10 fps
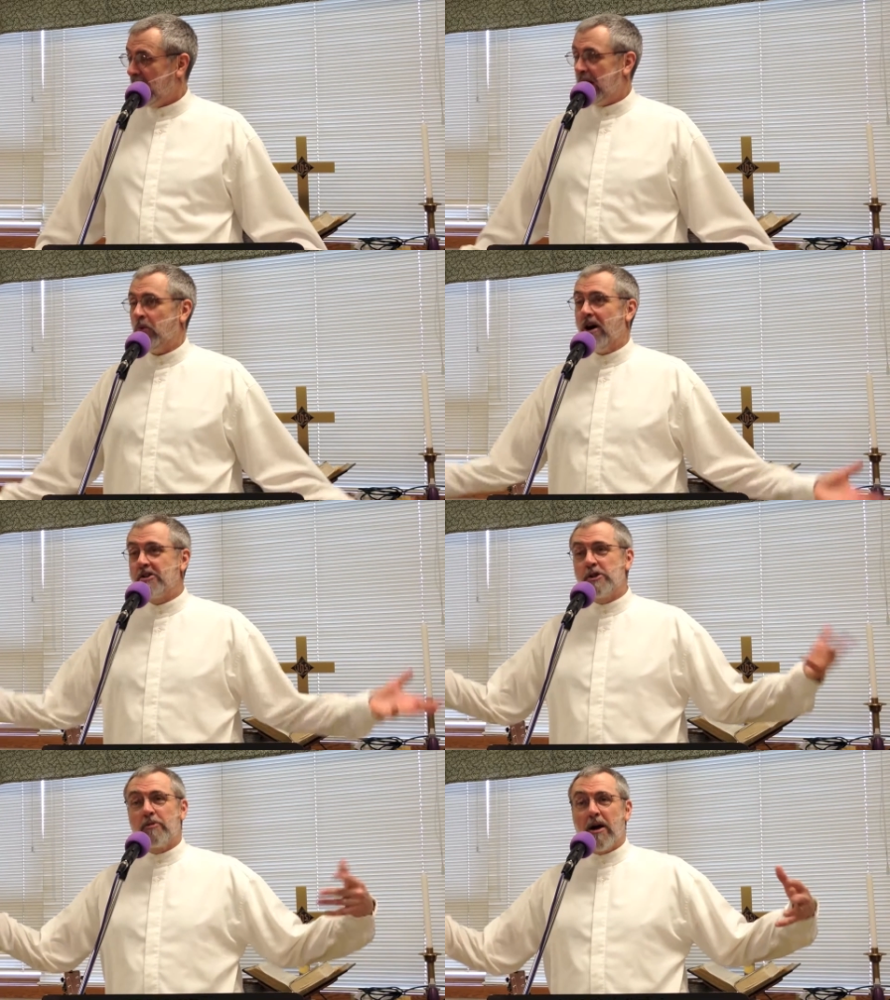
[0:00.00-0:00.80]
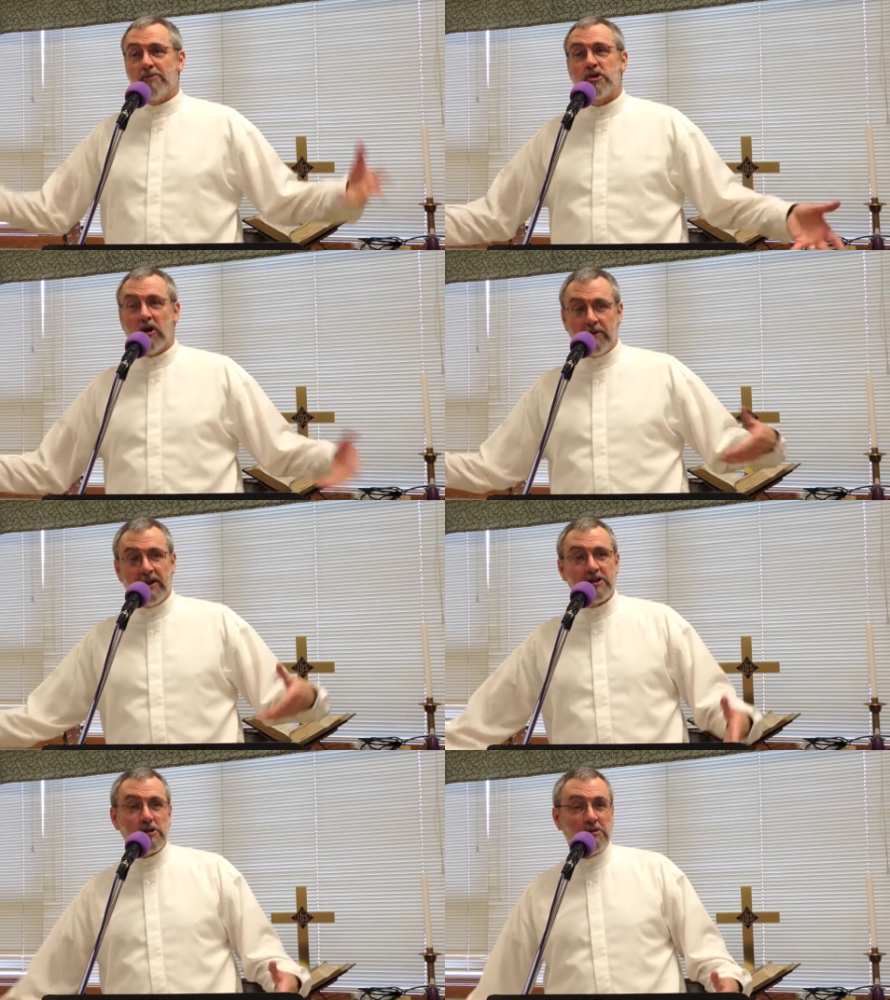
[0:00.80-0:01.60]
He wants his problem solved, but
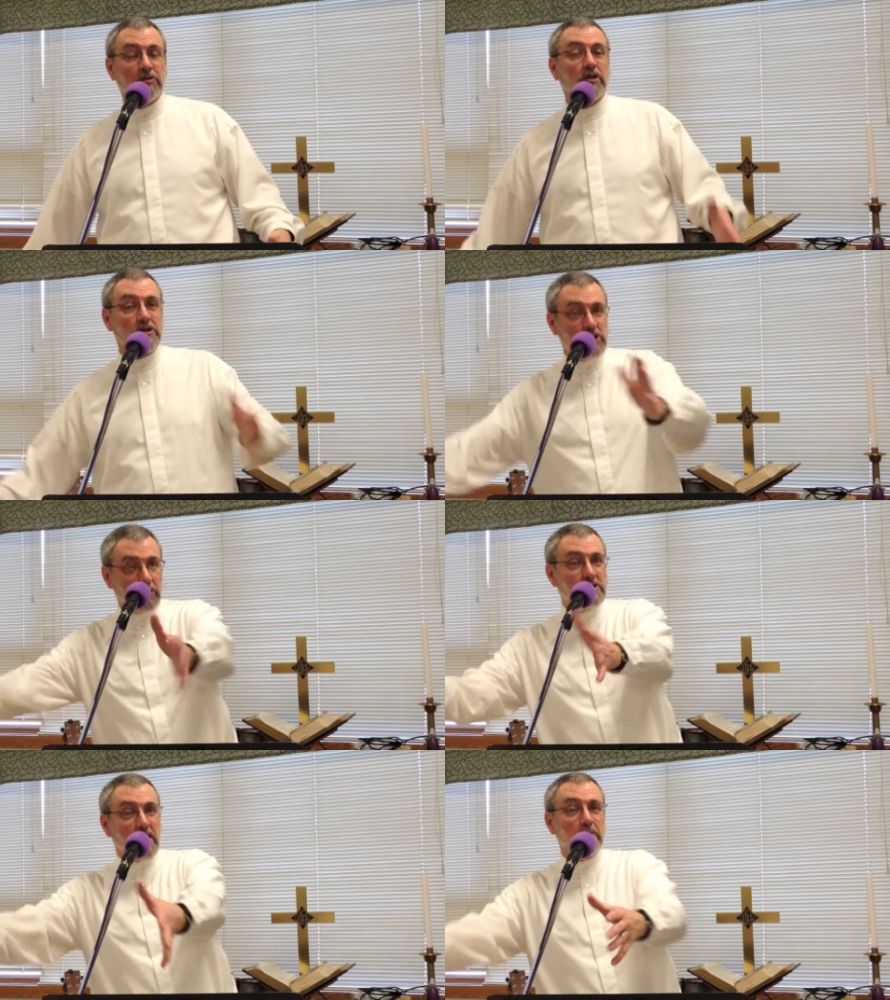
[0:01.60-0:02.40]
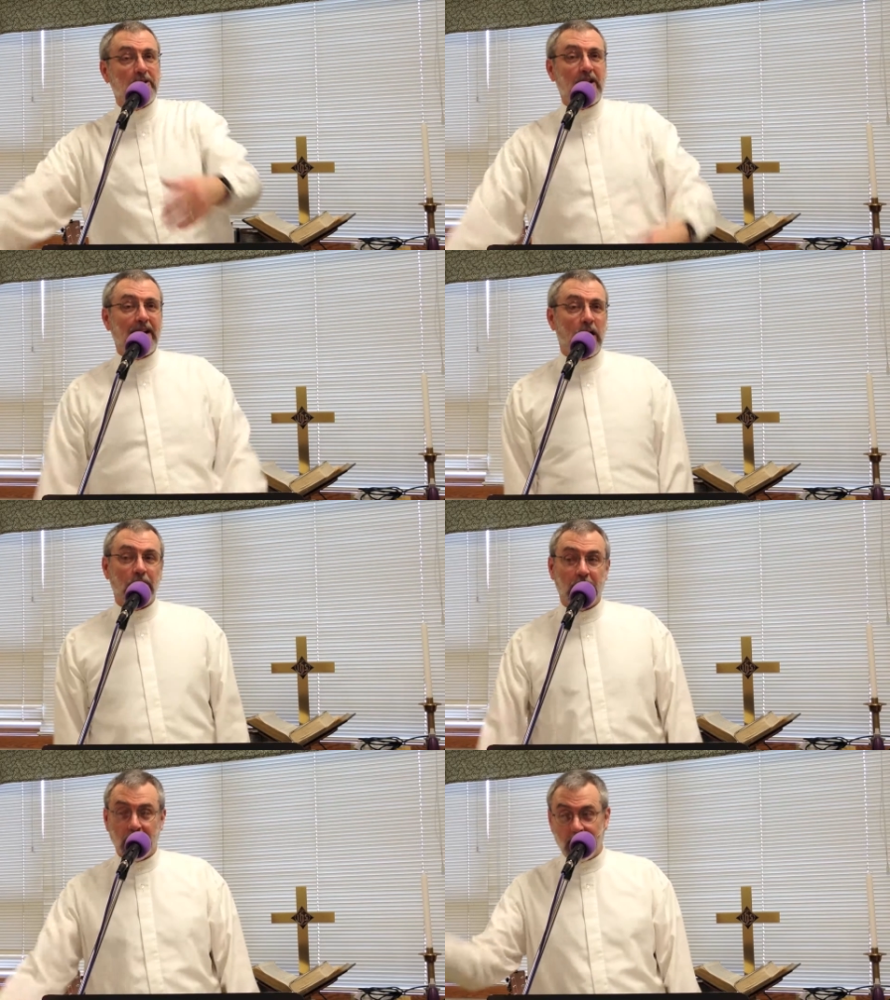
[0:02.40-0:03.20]
he doesn't want to work. So we talk about that guy and
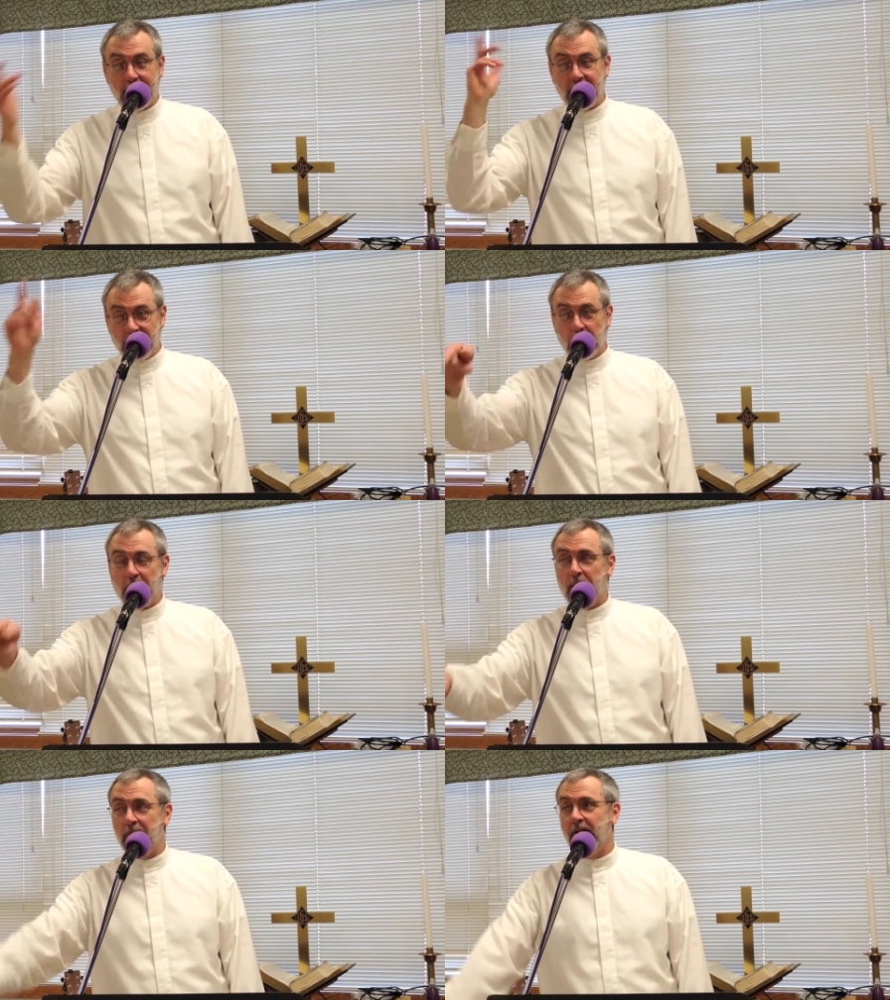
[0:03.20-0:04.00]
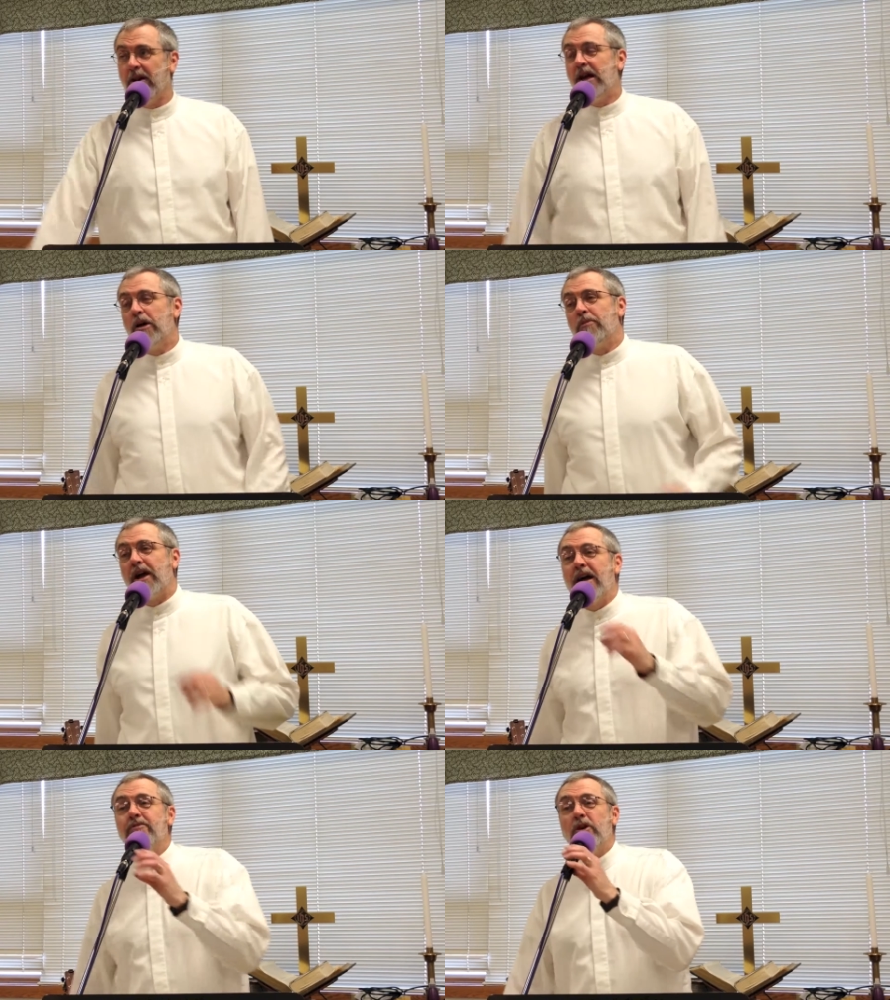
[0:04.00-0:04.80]
we go, eh, you got a problem there. But
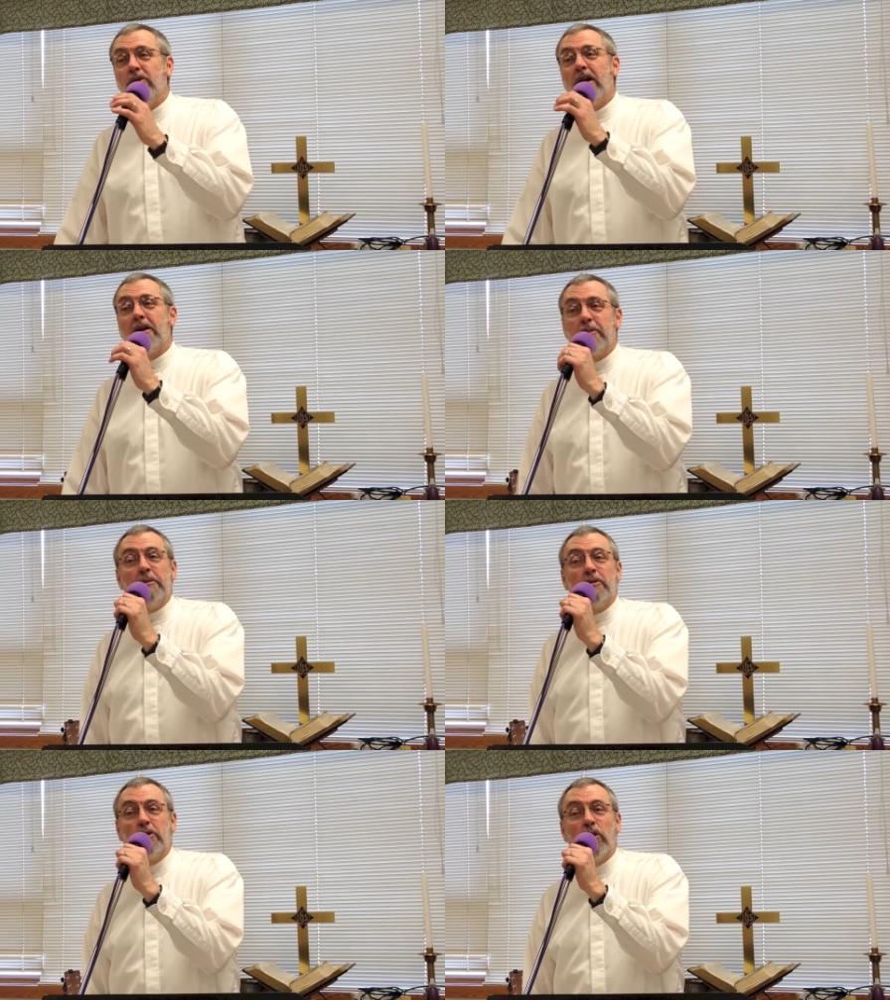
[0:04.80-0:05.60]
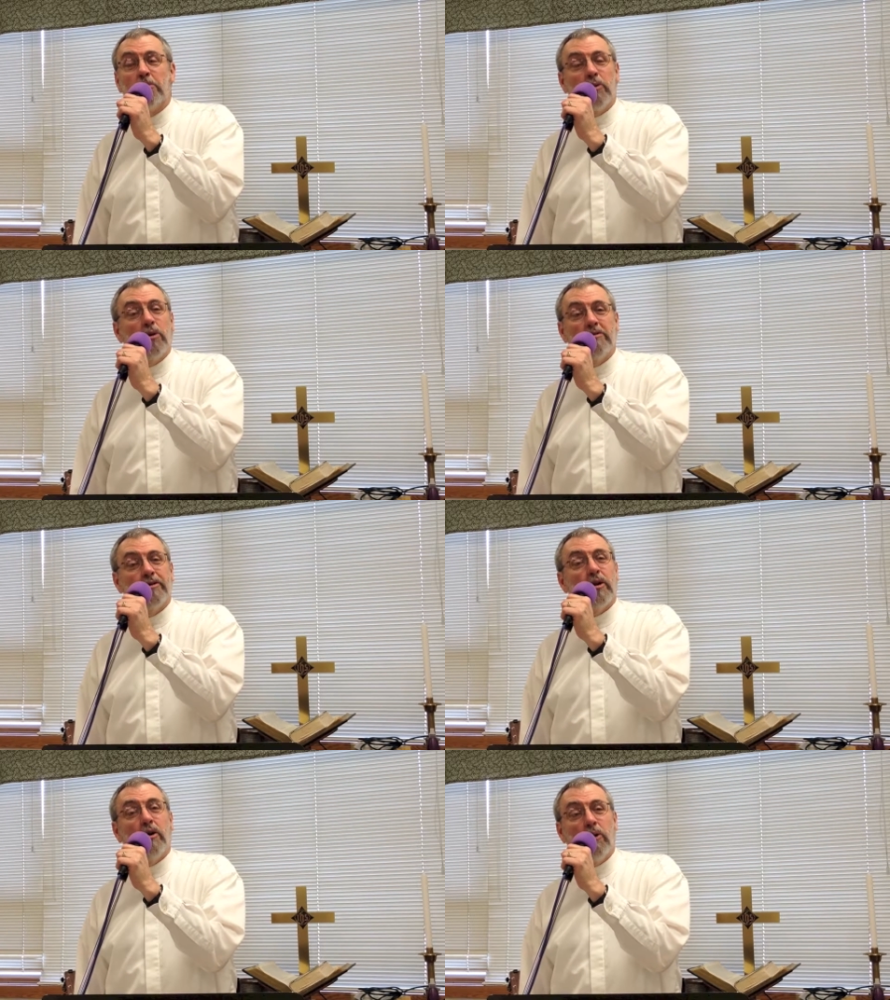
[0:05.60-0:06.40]
I have known a lot of people who are poor
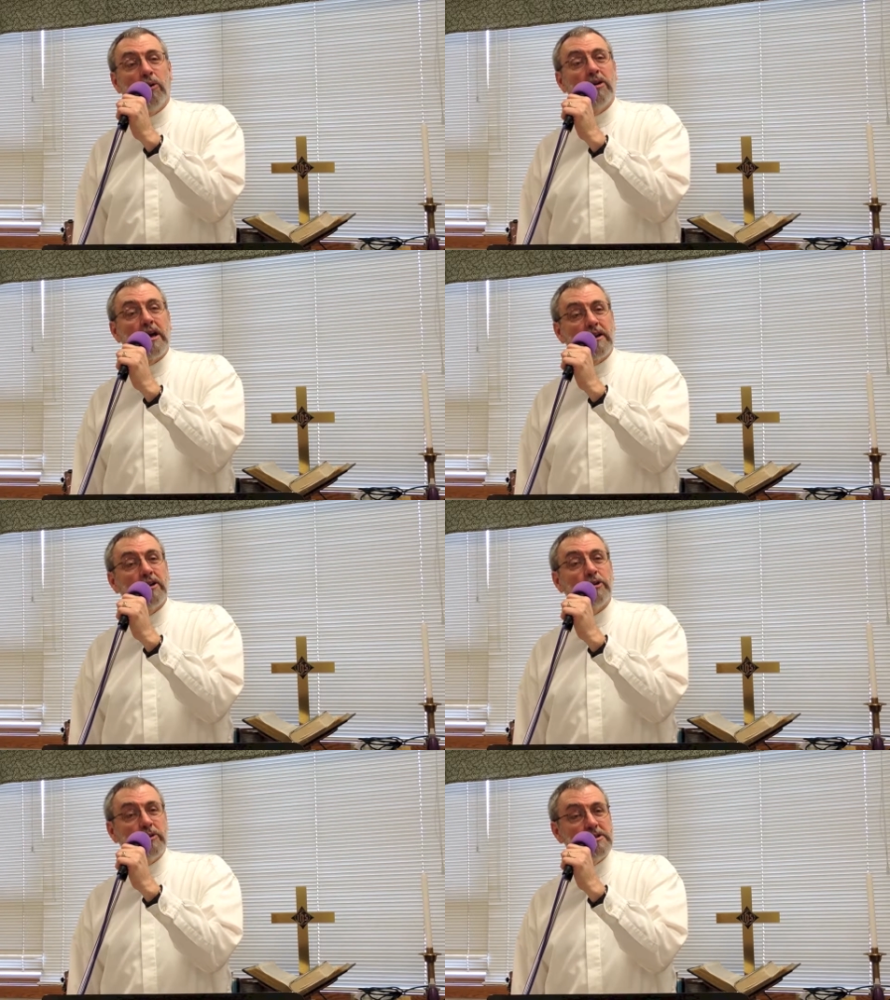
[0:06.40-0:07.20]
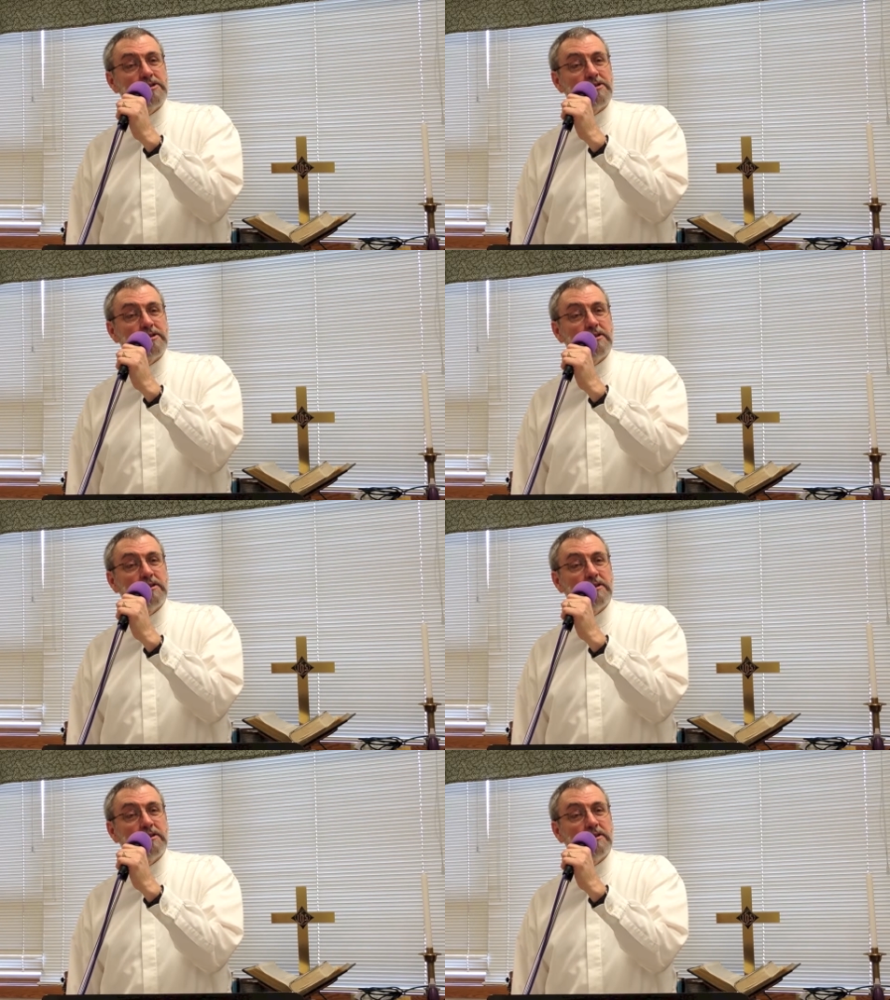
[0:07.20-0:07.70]
for a whole lot of other reasons,